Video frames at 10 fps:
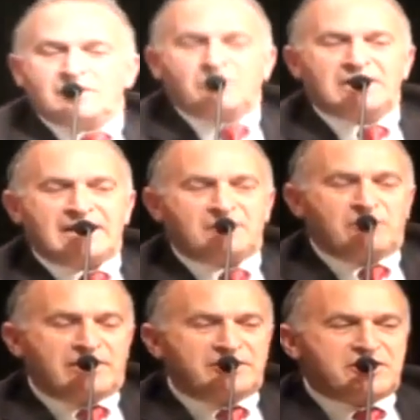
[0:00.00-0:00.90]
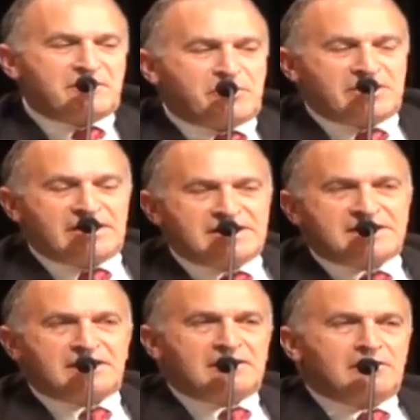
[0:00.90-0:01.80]
Well, I don't want to jump on
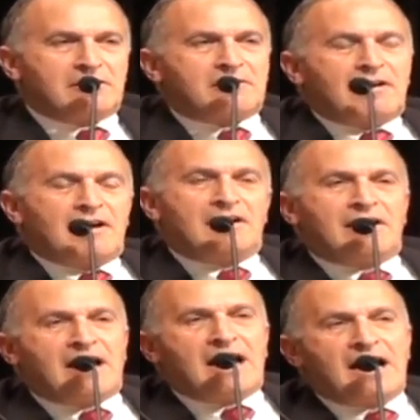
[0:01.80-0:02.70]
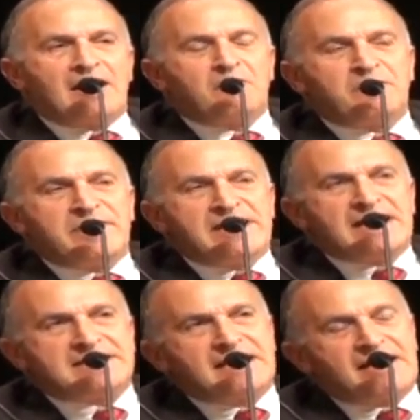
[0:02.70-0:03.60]
Lisa. Look, it would be
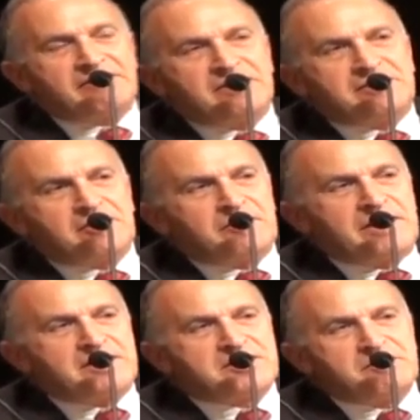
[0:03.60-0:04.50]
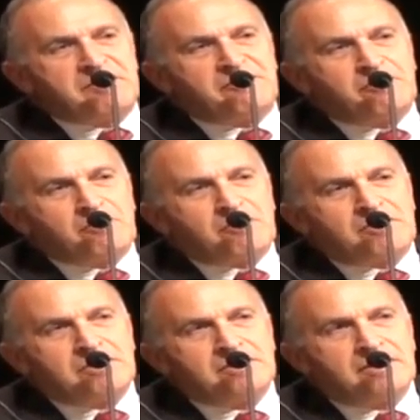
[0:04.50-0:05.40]
nice to have a determination before